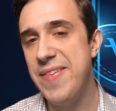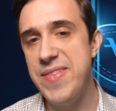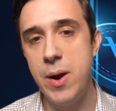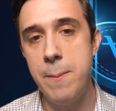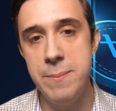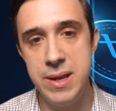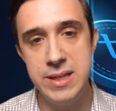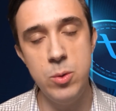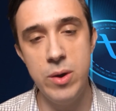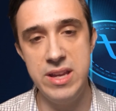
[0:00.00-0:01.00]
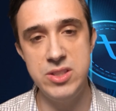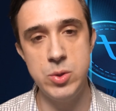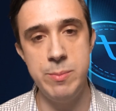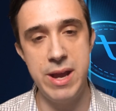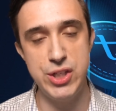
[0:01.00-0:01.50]
There are many ways
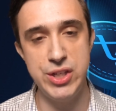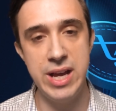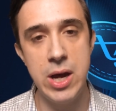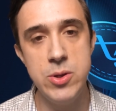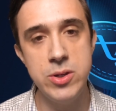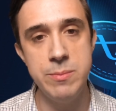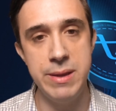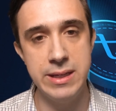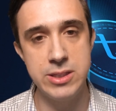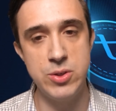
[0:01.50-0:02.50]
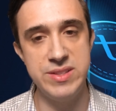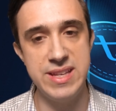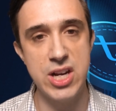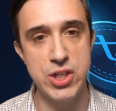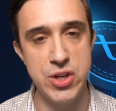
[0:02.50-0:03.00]
to imagine how you can make
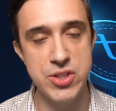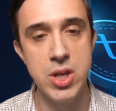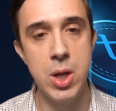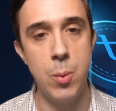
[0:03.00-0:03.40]
transactions